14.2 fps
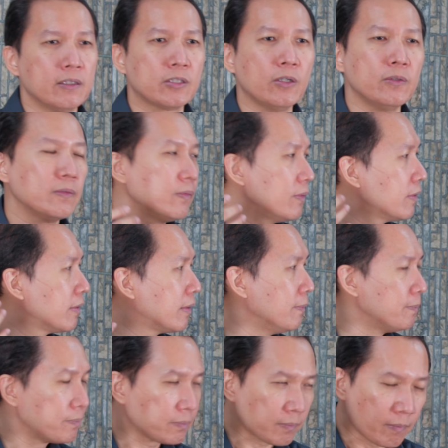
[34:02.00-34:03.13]
So,
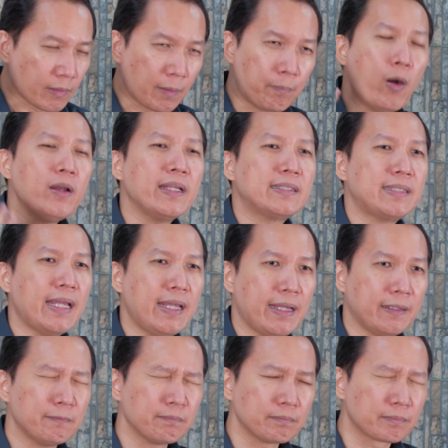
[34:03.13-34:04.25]
Paul is
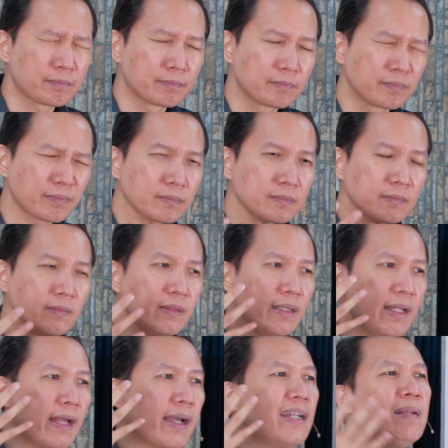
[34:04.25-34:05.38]
saying,
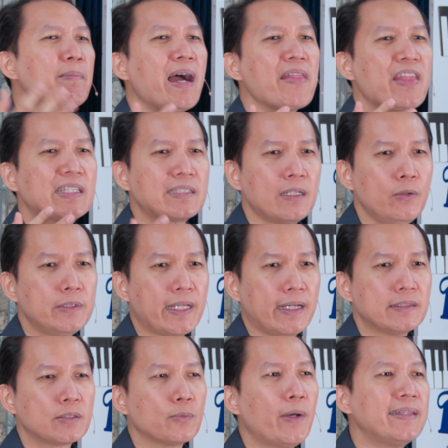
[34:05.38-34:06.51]
kanilang mga
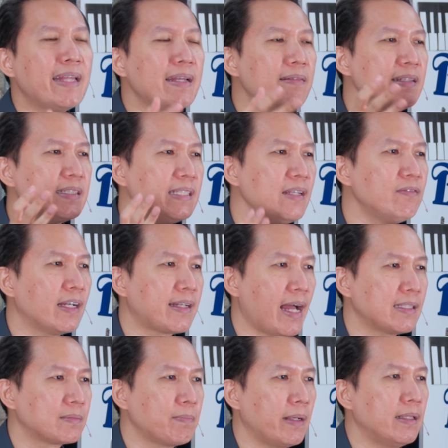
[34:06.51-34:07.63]
Thessalonians, when they received the
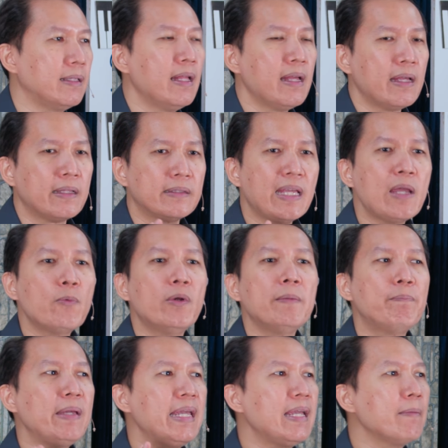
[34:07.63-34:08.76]
gospel, they
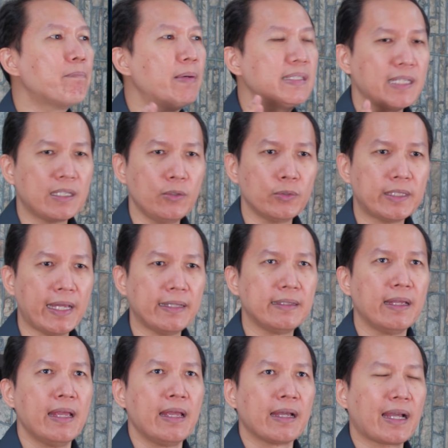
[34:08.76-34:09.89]
were being
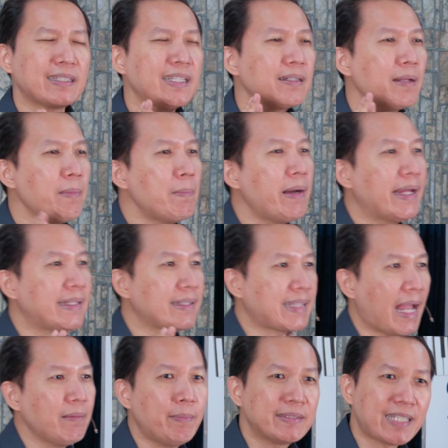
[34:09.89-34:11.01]
persecuted. Kasi remember at that
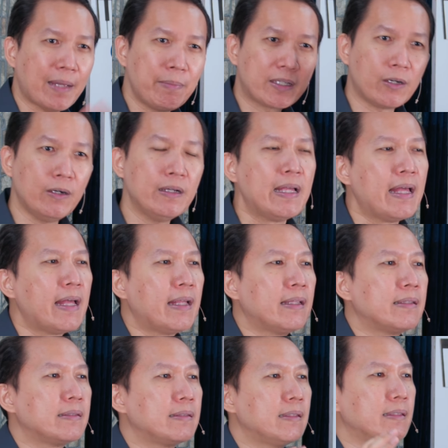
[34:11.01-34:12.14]
time, diba sabi ko,
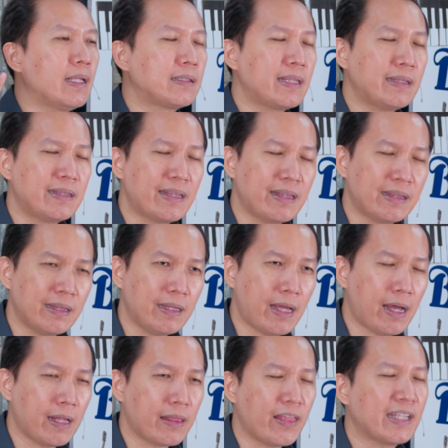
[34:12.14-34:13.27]
the
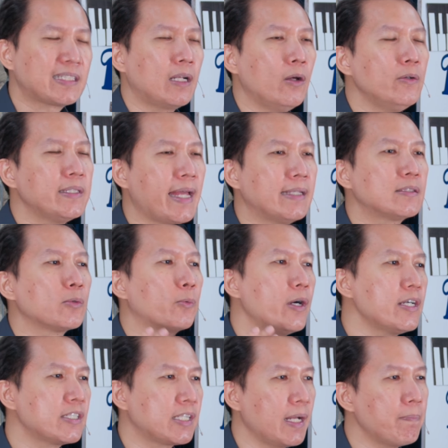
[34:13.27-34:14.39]
Uh, Thessalonians
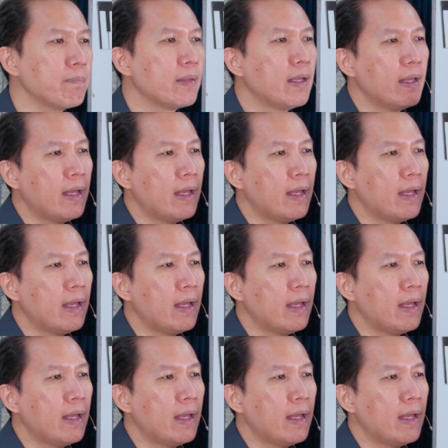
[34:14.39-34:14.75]
worship